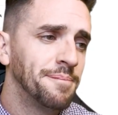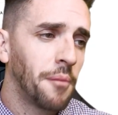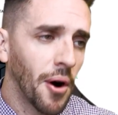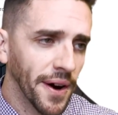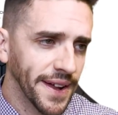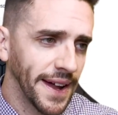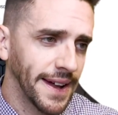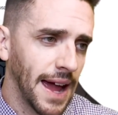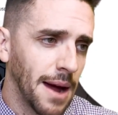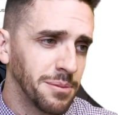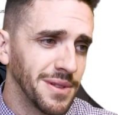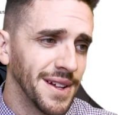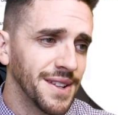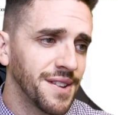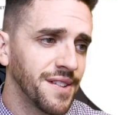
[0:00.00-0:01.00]
market cap.
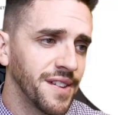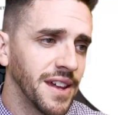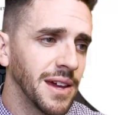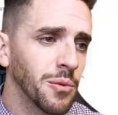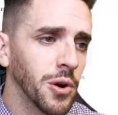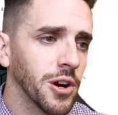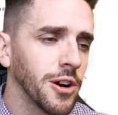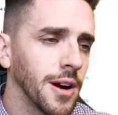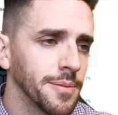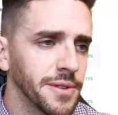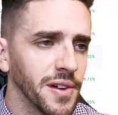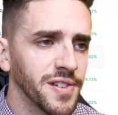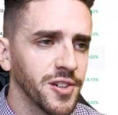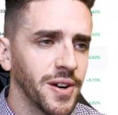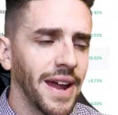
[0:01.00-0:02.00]
Let's see where
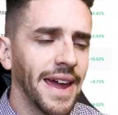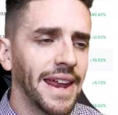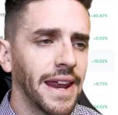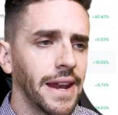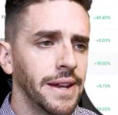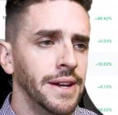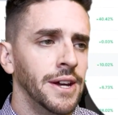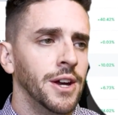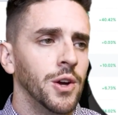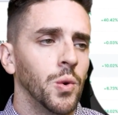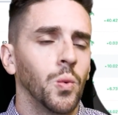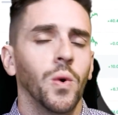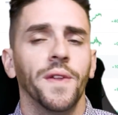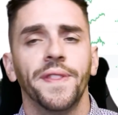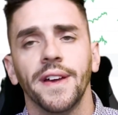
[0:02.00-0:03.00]
cryptos are headed
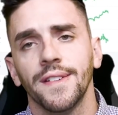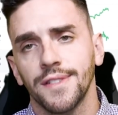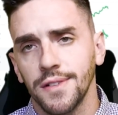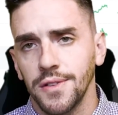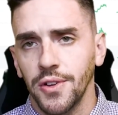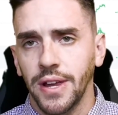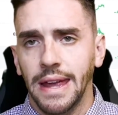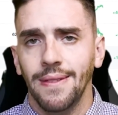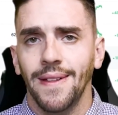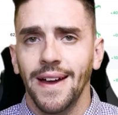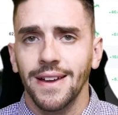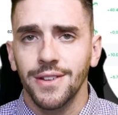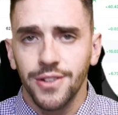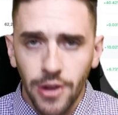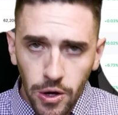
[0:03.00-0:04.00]
what things are looking
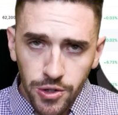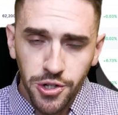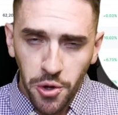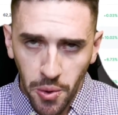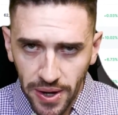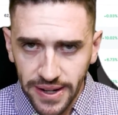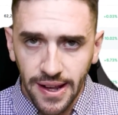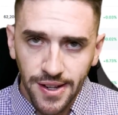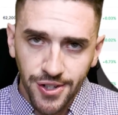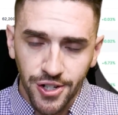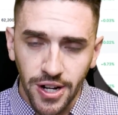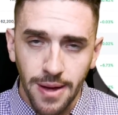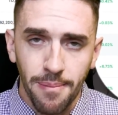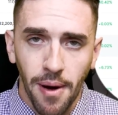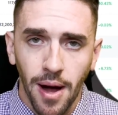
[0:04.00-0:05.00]
like. Dogecoin
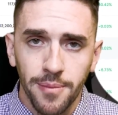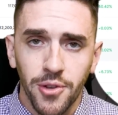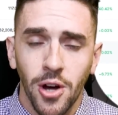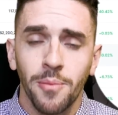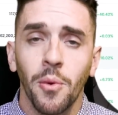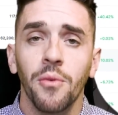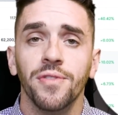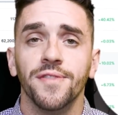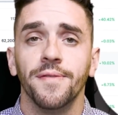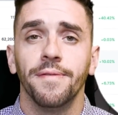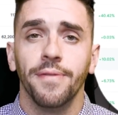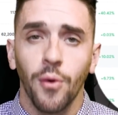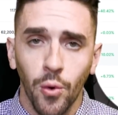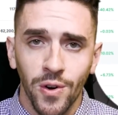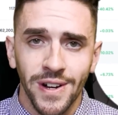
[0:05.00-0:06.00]
yesterday pumped almost
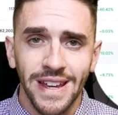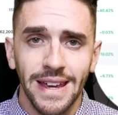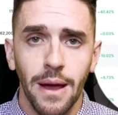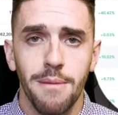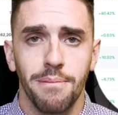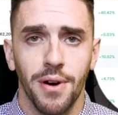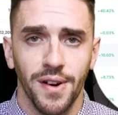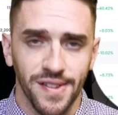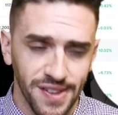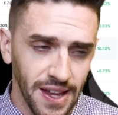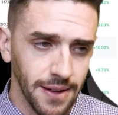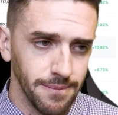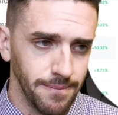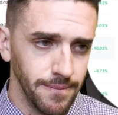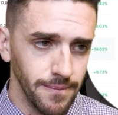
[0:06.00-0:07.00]

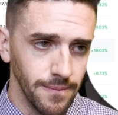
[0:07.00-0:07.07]
40%.